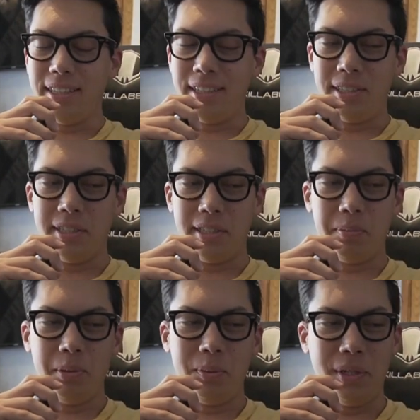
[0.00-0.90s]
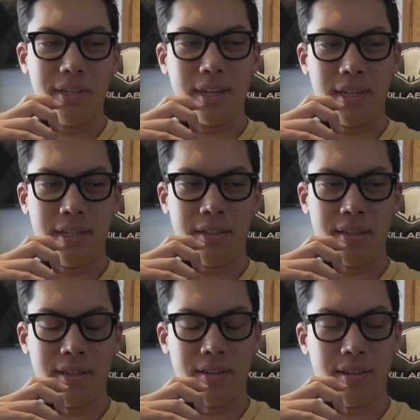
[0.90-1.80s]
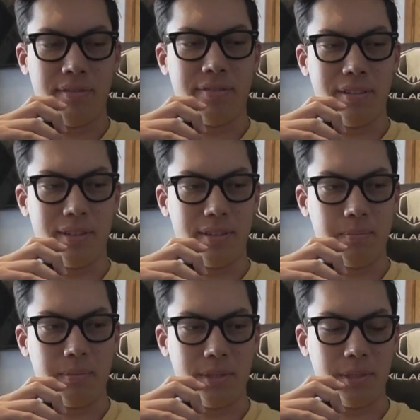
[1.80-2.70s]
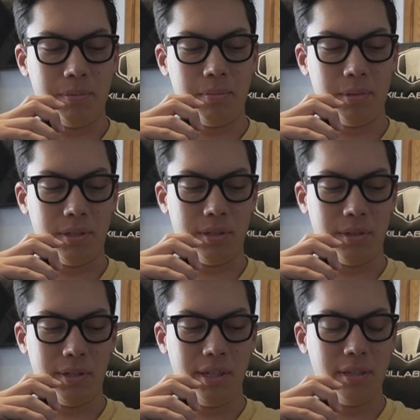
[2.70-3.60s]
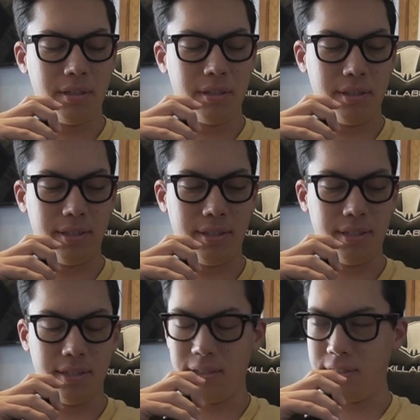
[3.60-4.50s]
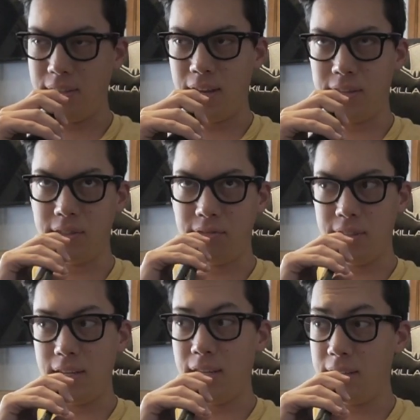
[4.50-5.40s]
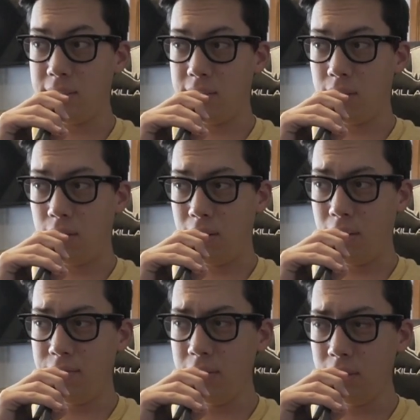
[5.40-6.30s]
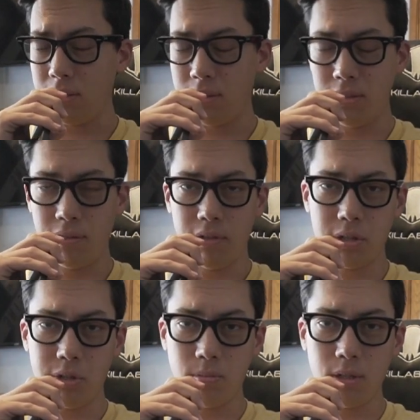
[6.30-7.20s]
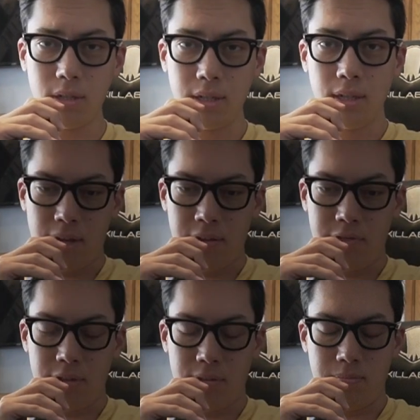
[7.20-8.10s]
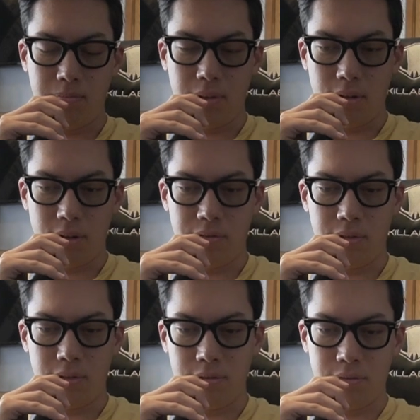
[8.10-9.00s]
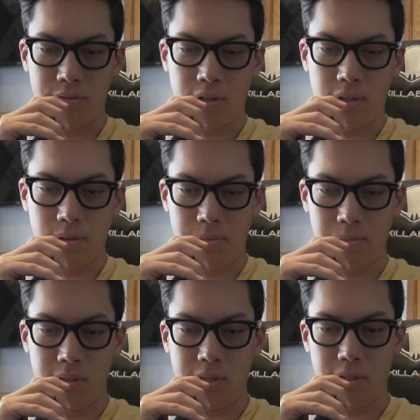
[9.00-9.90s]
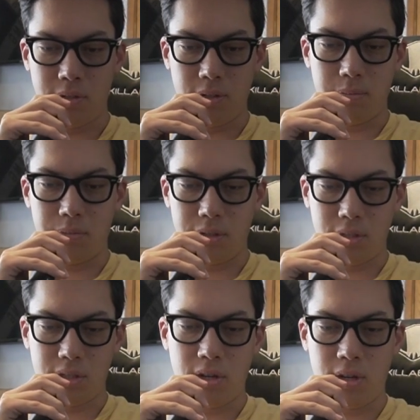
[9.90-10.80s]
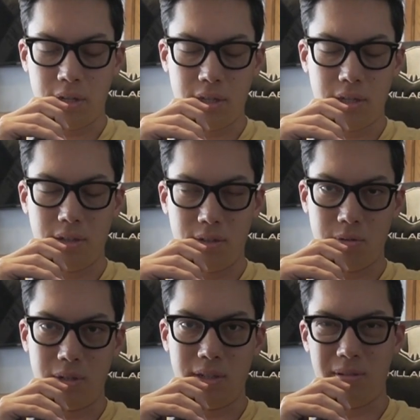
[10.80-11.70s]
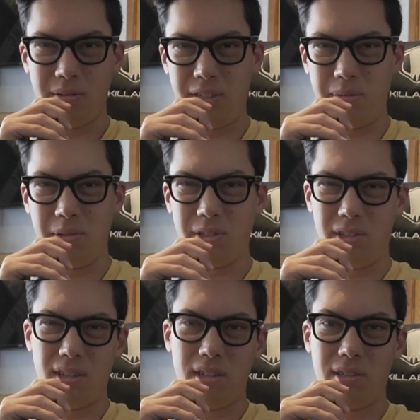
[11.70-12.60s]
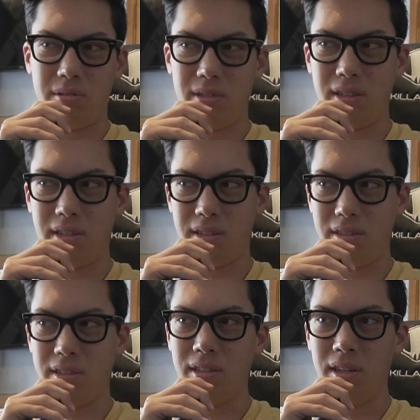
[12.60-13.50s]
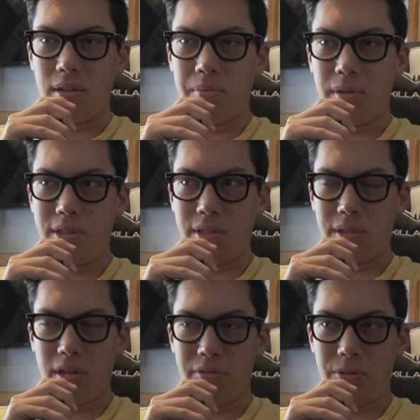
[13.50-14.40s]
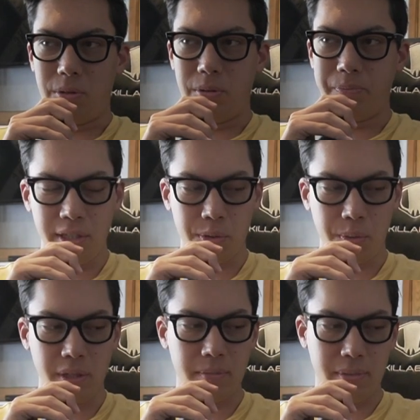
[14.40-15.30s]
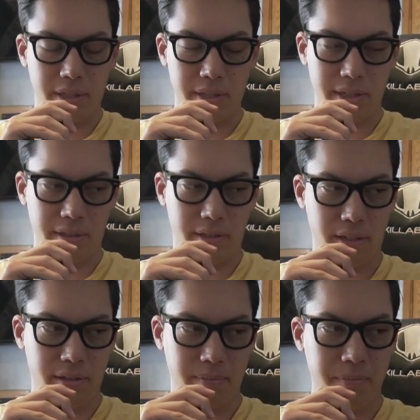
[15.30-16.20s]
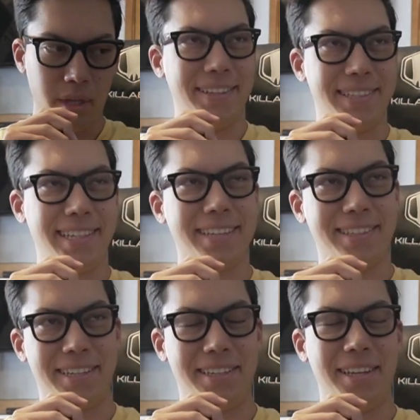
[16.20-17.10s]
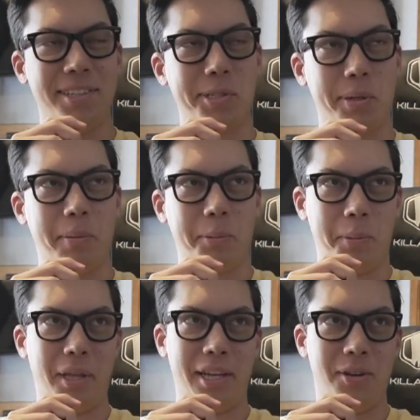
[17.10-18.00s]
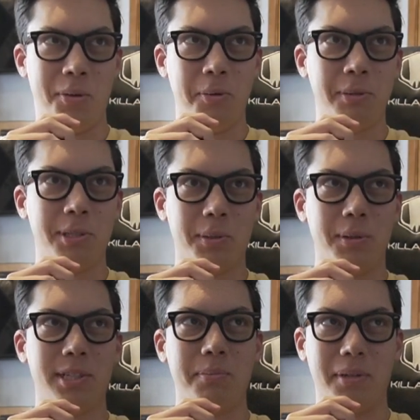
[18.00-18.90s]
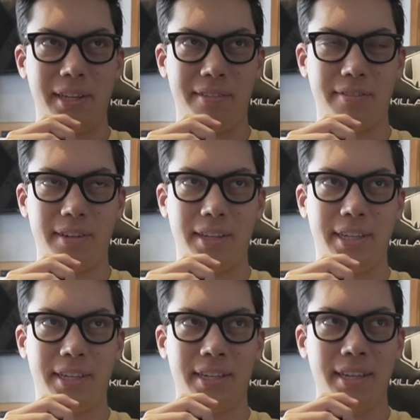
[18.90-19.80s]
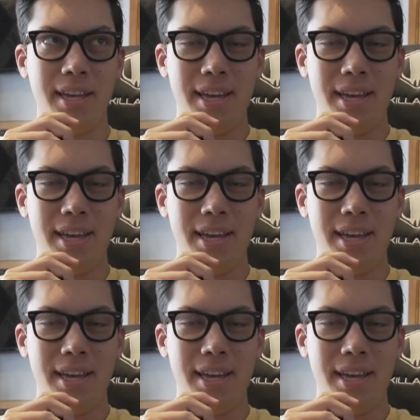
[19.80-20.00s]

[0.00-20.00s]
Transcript: It's been weird. I got off September 30th, and as of today, it's the 11th of October. I've been off of Instagram, TikTok, and Twitter, which I'm usually not on Twitter because that place is awful. It's weird because I'm not saying like Instagram's my like news source, but like for like